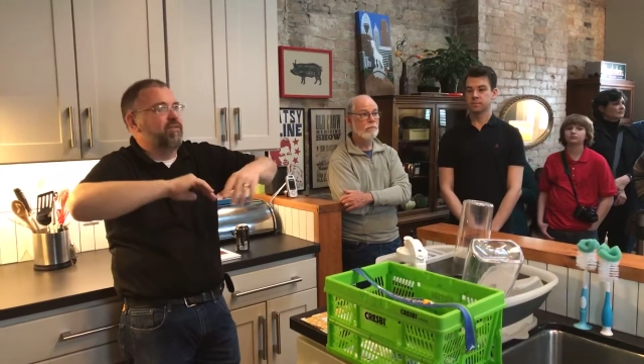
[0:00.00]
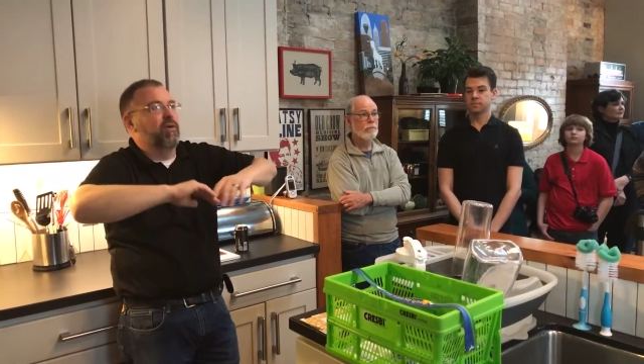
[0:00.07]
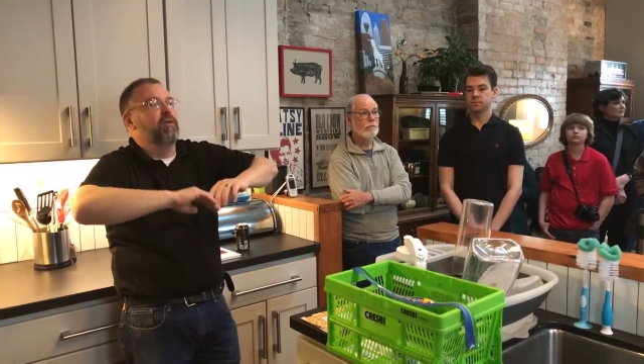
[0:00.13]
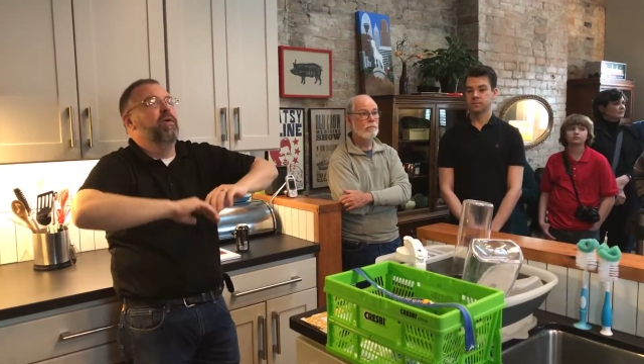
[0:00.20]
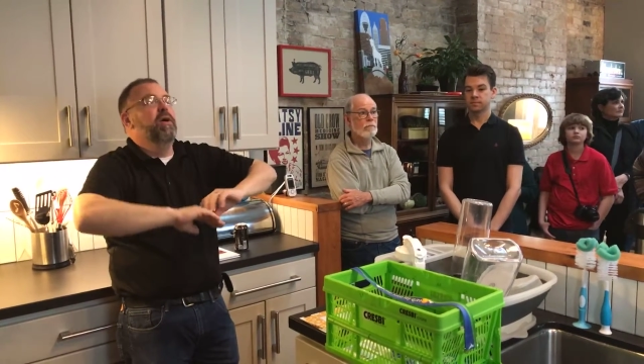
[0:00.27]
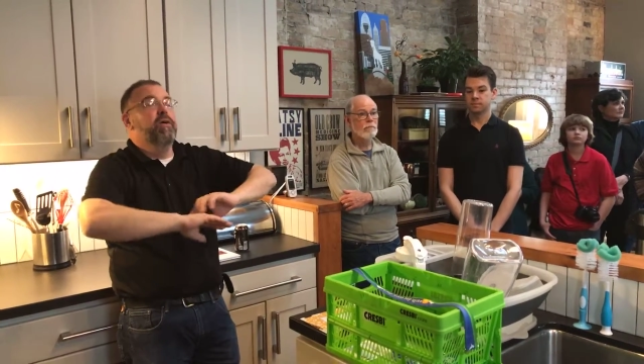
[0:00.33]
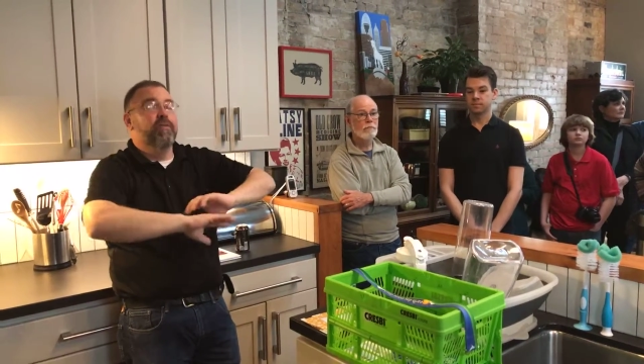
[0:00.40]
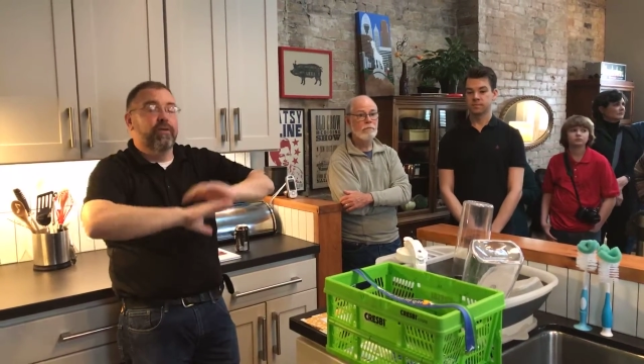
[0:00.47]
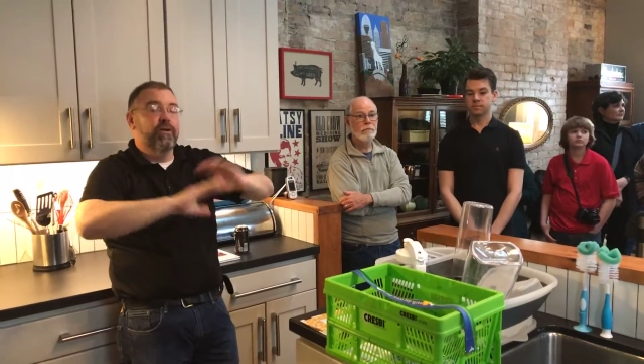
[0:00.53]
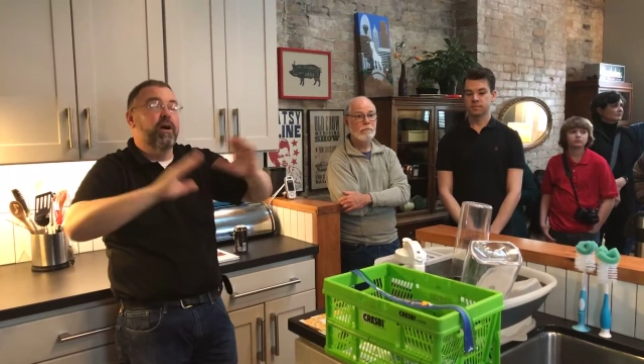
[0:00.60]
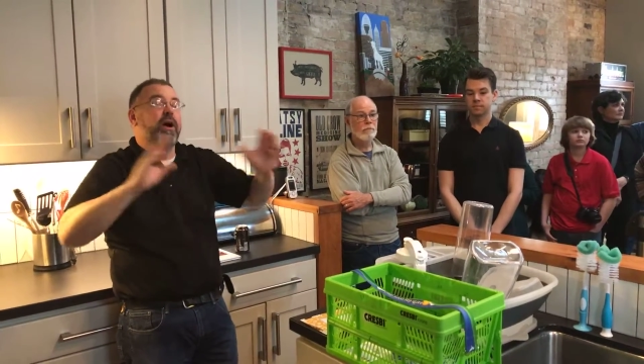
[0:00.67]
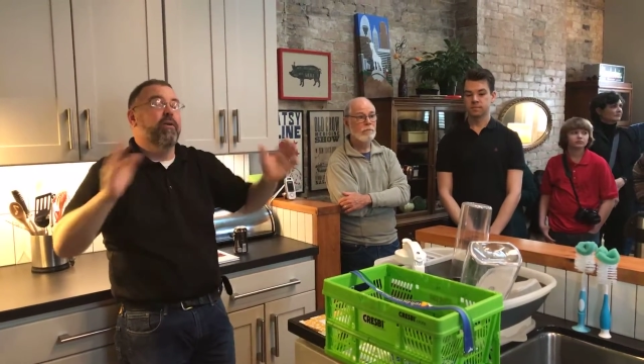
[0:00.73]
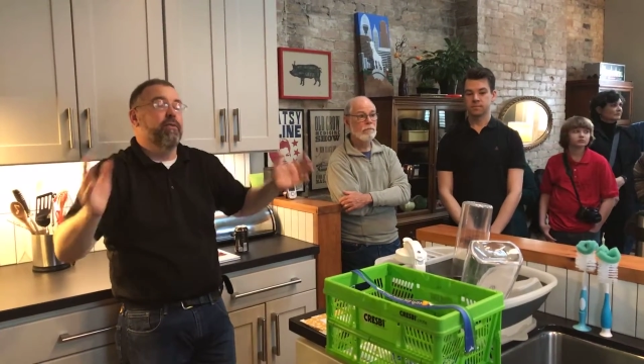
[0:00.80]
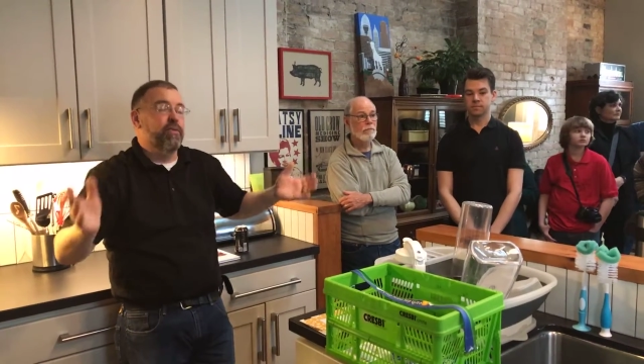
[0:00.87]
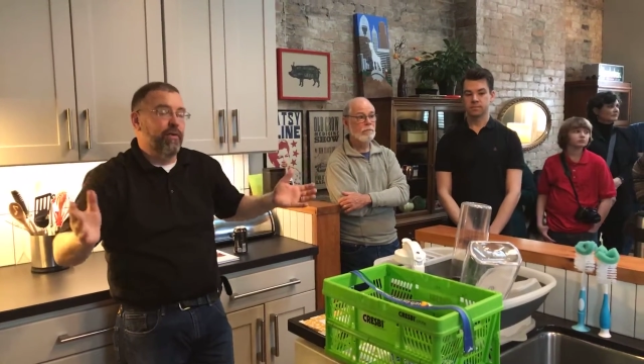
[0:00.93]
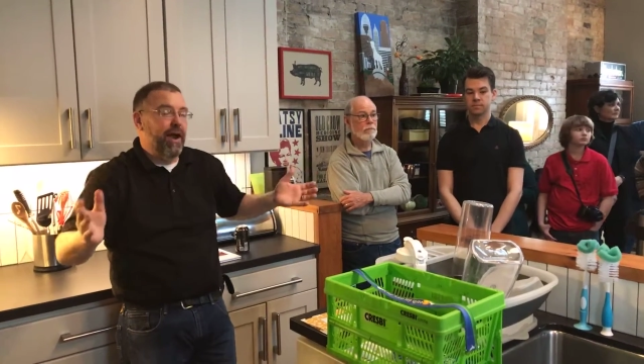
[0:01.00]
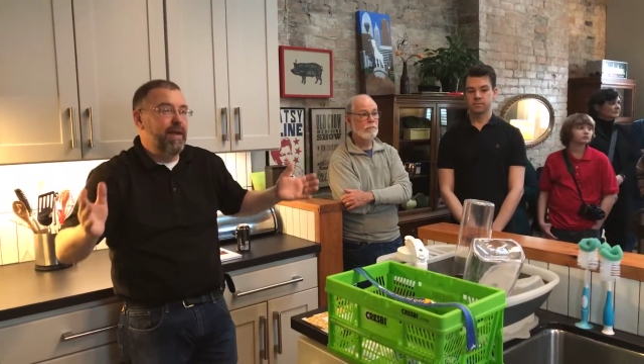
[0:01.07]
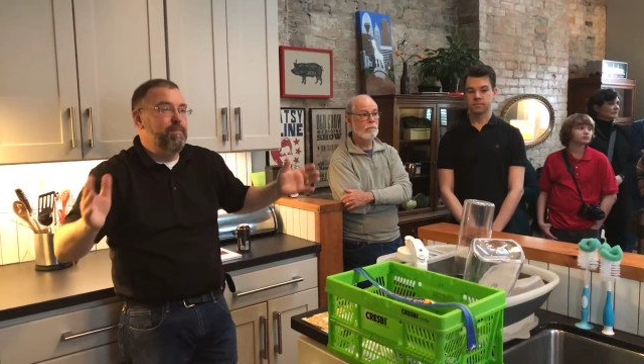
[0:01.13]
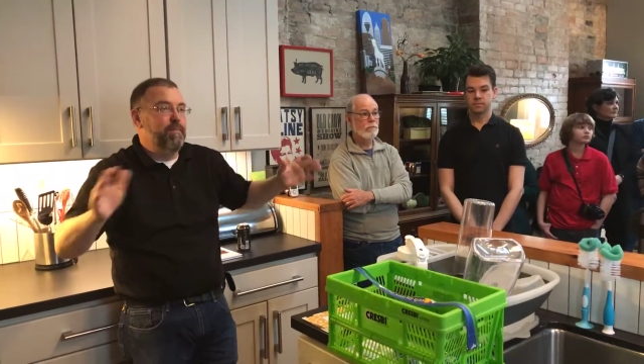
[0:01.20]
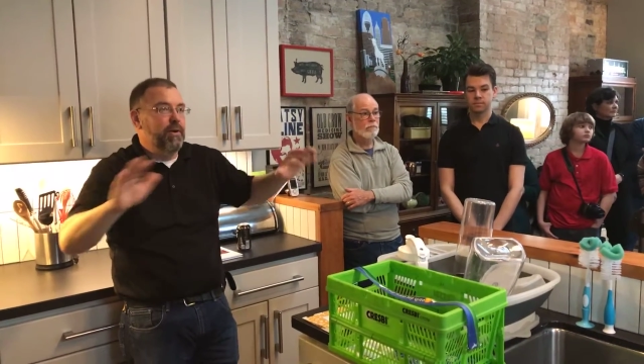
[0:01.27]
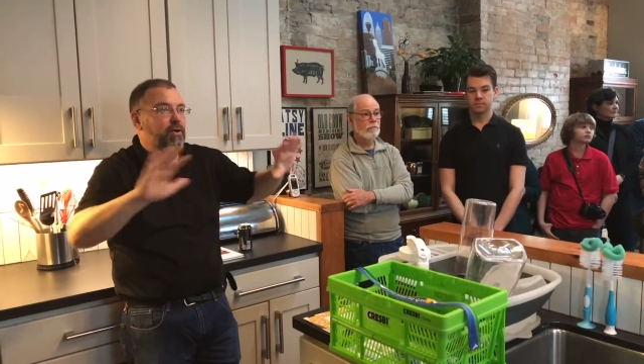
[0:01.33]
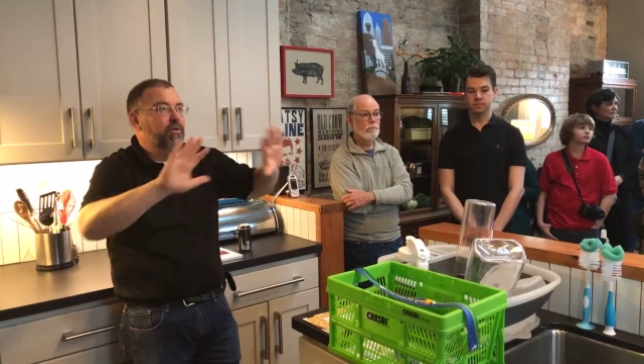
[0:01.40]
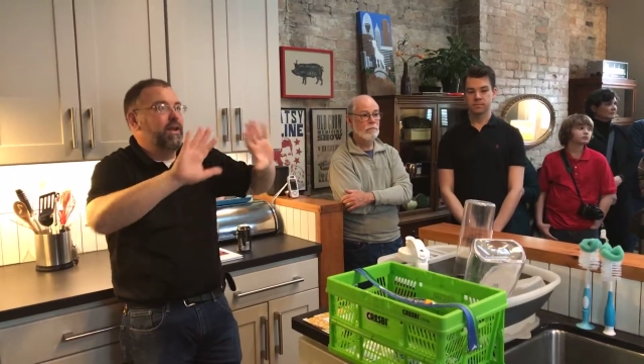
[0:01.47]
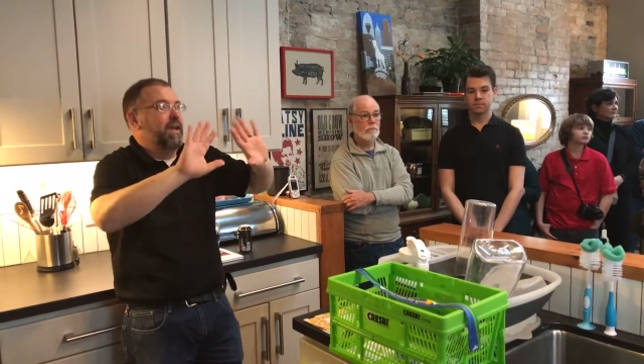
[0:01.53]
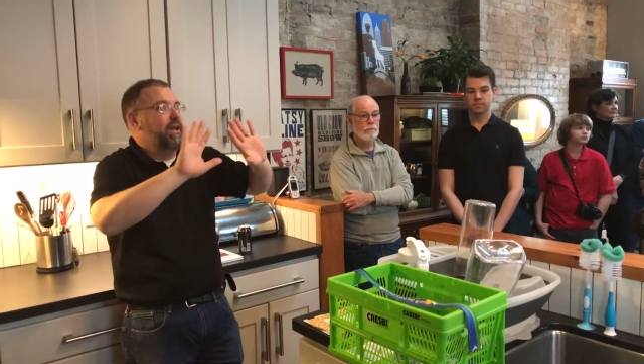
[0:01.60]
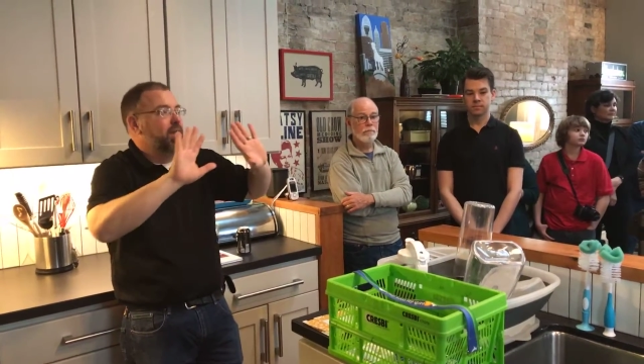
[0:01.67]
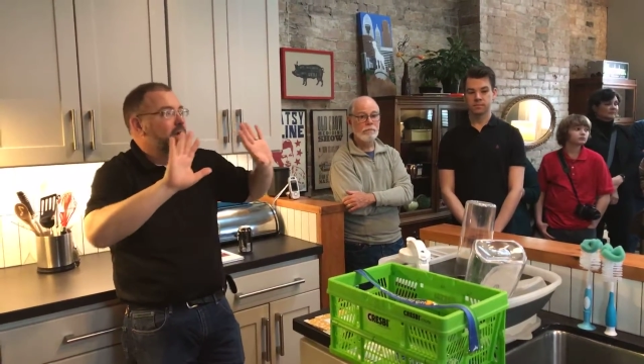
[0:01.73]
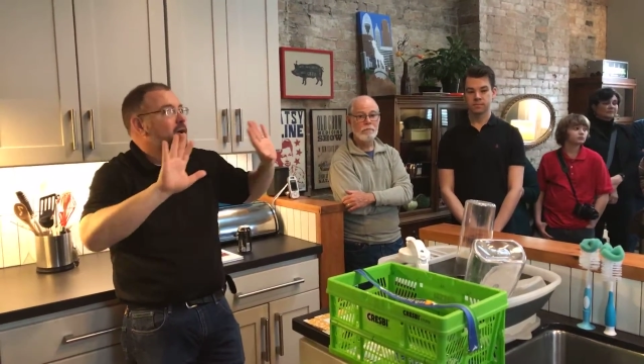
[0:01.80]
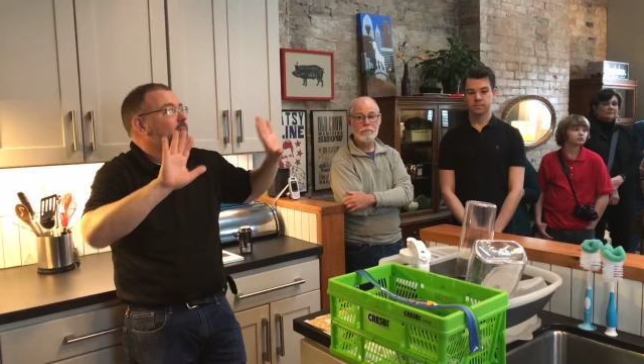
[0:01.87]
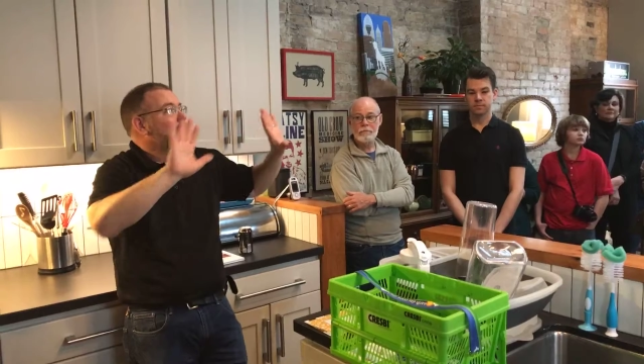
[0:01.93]
So for an over-the-Rhine
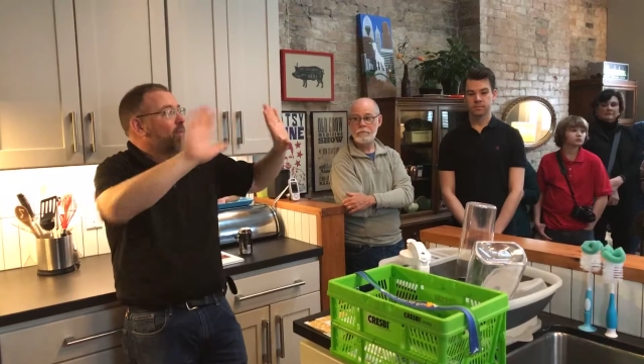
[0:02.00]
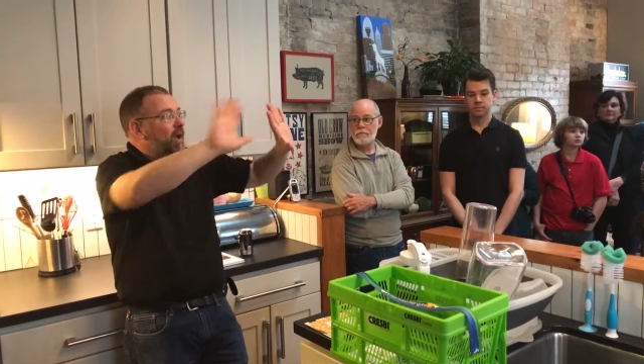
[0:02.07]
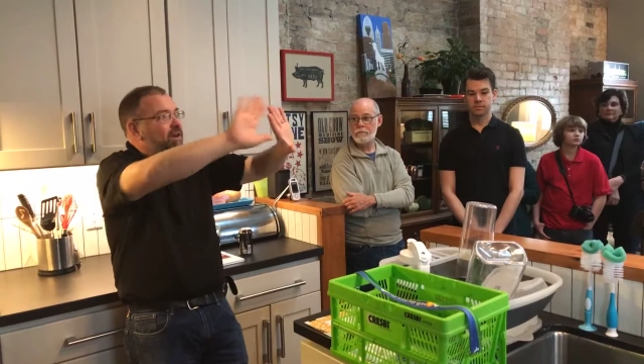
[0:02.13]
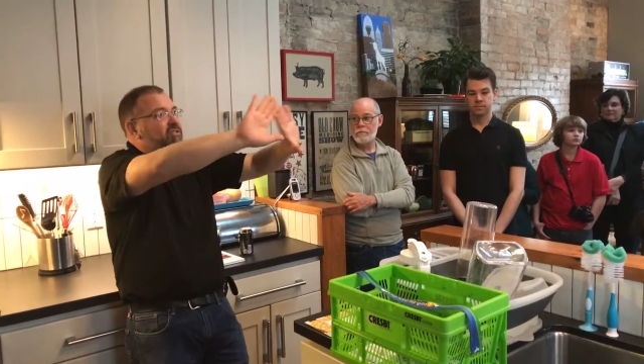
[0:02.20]
building, we